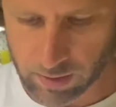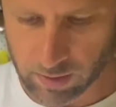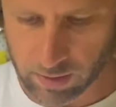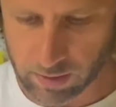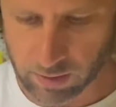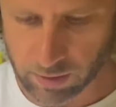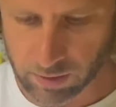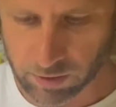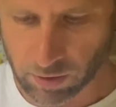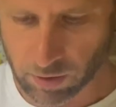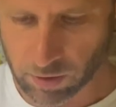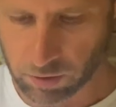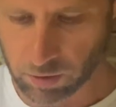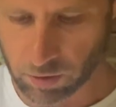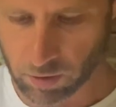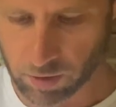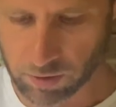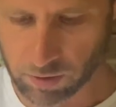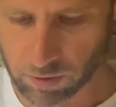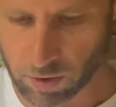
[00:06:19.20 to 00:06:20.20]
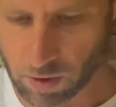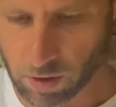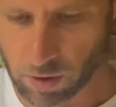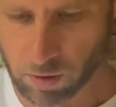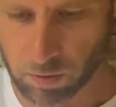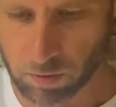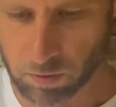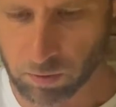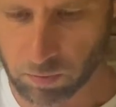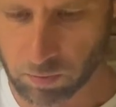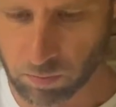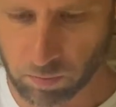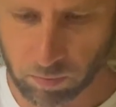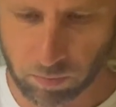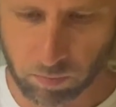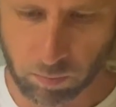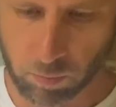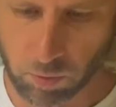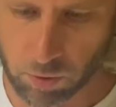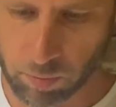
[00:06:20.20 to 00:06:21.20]
just so you guys know
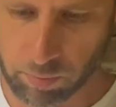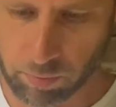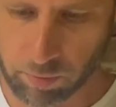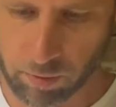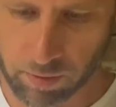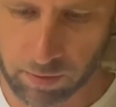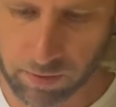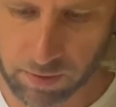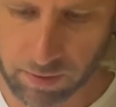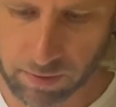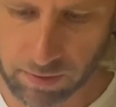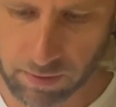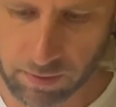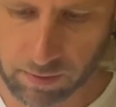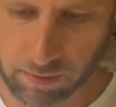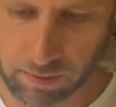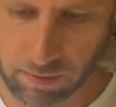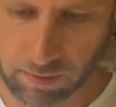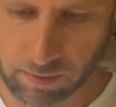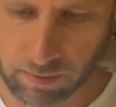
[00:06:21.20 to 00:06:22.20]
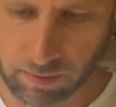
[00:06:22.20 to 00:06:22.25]
what the process is.